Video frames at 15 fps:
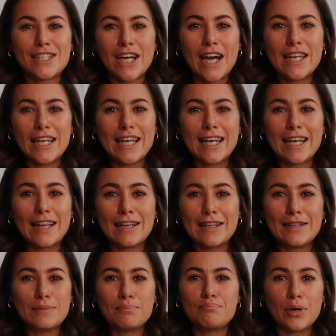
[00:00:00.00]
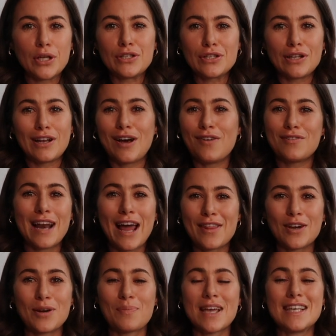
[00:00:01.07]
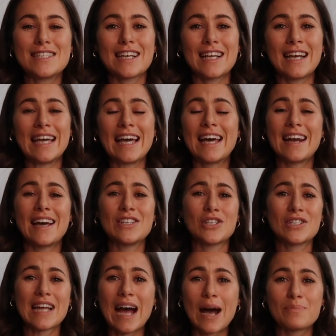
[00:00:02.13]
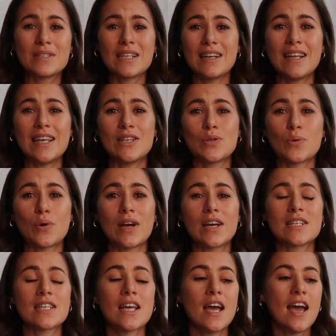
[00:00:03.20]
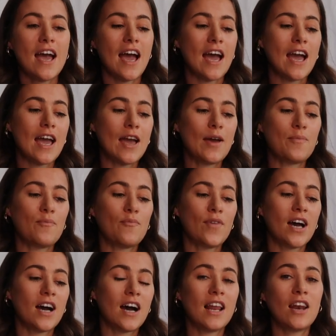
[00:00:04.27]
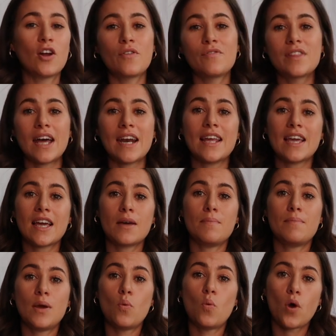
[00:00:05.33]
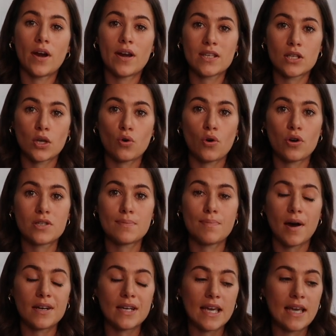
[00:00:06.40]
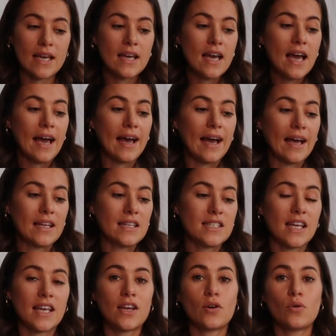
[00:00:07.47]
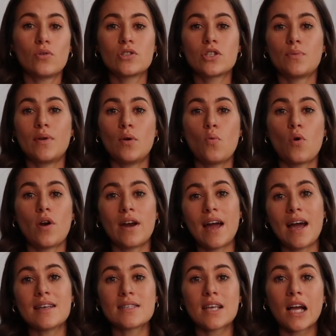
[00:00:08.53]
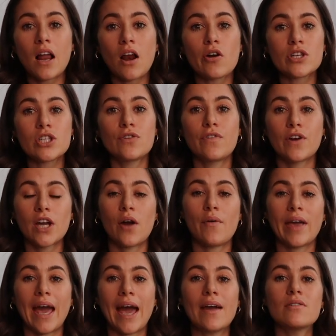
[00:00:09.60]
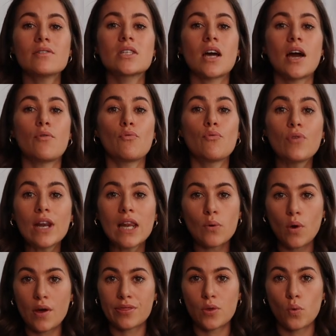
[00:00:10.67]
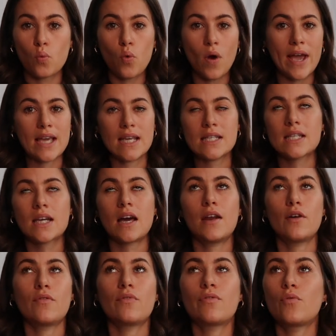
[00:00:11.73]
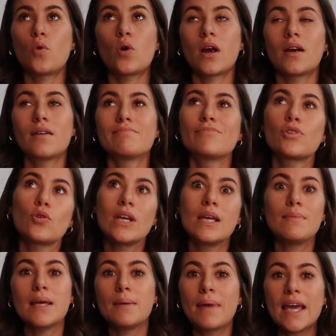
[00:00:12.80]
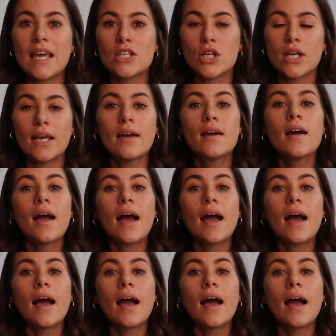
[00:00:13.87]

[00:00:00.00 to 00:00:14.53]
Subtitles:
tiny little bundle of leather basically, and I just absolutely adore it. I love that it can be worn as a crossbody and it can also be worn as a clutch for going out. I really want the white kind of, or creamy beigey